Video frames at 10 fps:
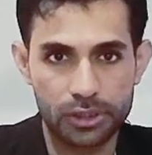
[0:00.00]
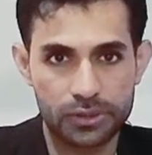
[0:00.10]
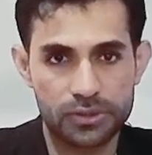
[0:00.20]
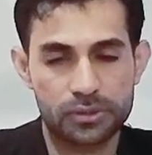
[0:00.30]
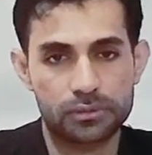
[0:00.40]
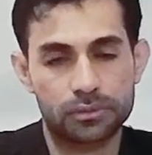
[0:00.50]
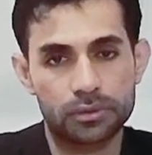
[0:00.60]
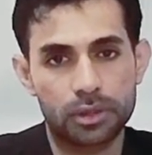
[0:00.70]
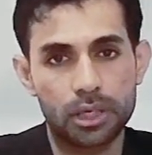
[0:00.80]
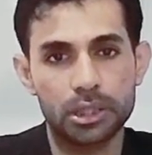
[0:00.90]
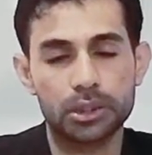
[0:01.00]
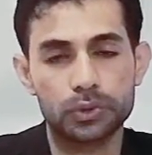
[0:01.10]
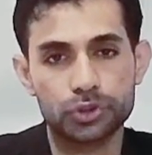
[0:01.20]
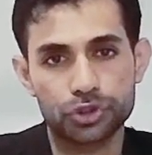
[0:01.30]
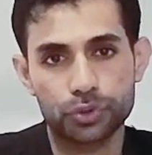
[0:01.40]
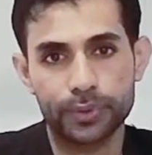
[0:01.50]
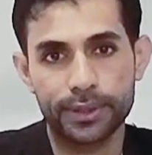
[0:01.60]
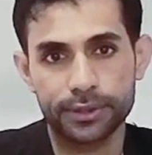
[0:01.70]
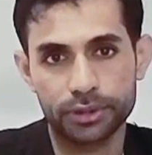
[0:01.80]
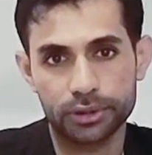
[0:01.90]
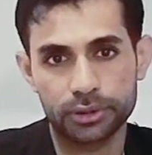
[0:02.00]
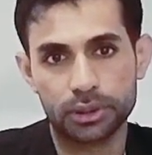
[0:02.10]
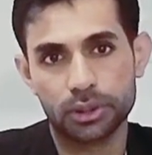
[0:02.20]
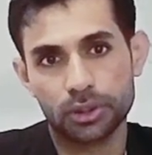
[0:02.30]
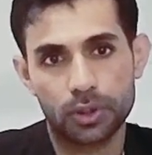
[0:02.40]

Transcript: is around $200